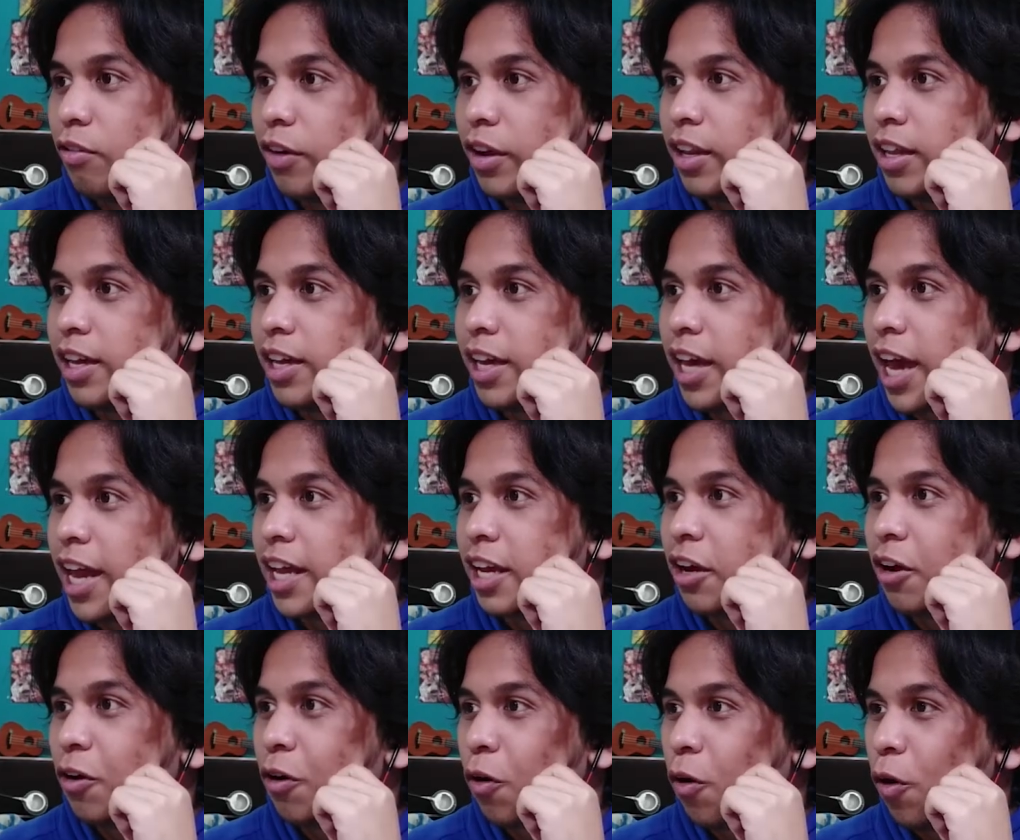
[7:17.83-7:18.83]
really getting
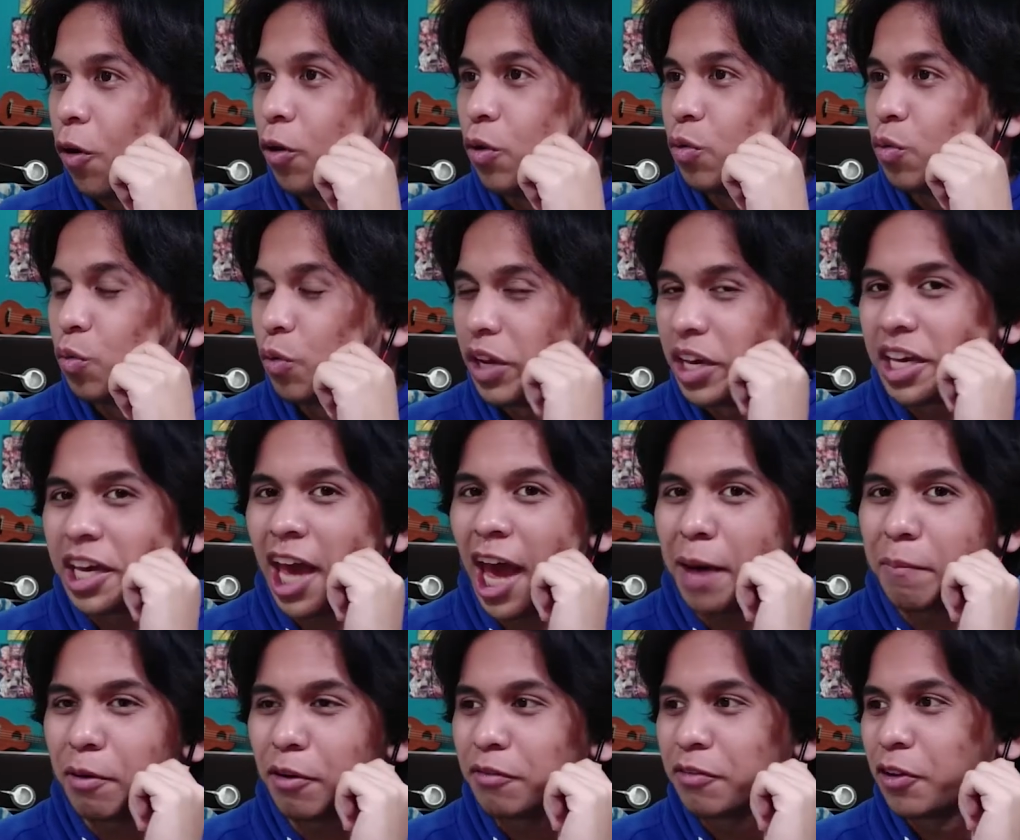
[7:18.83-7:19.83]
a whole
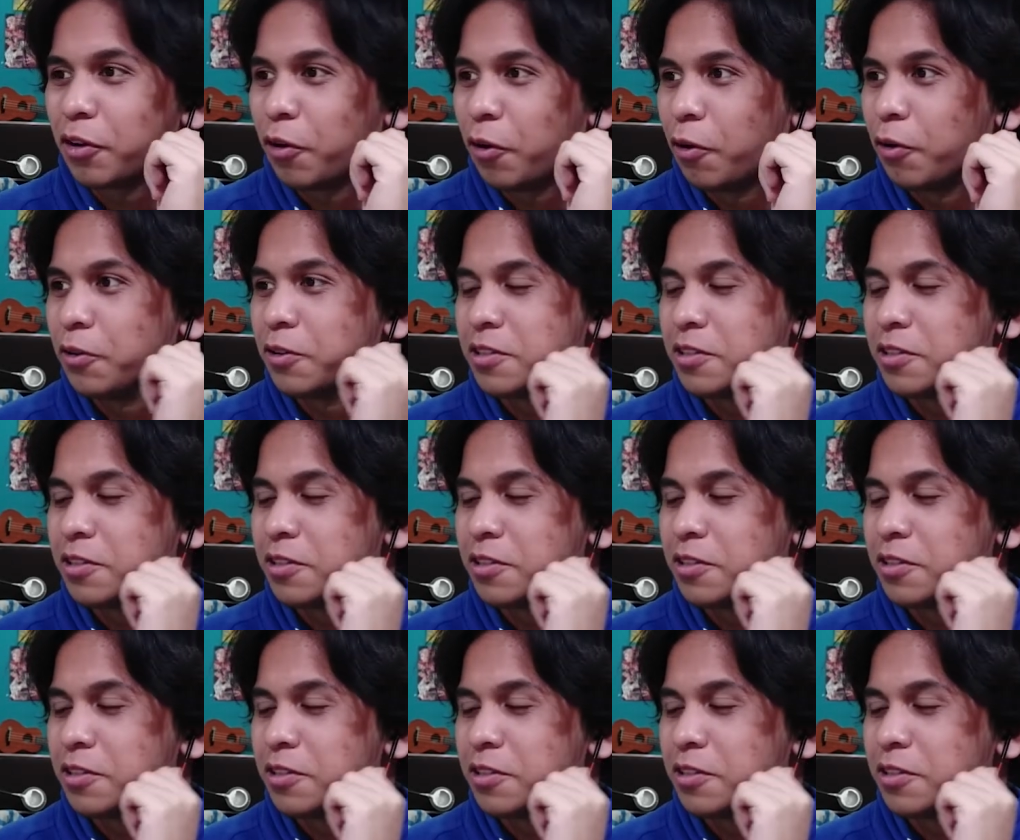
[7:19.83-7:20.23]
recap of the whole